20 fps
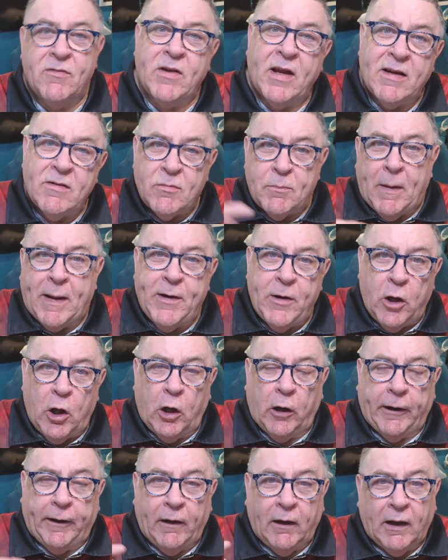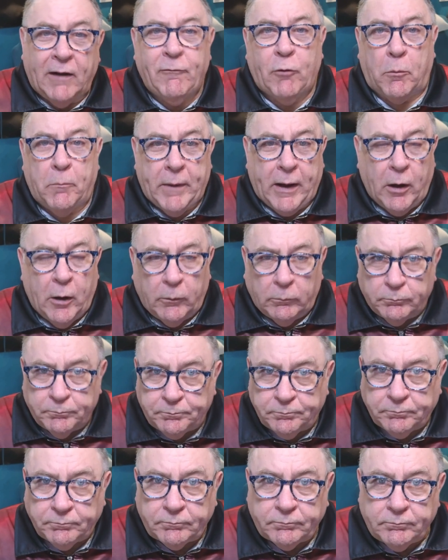As I explained earlier, I live on my own.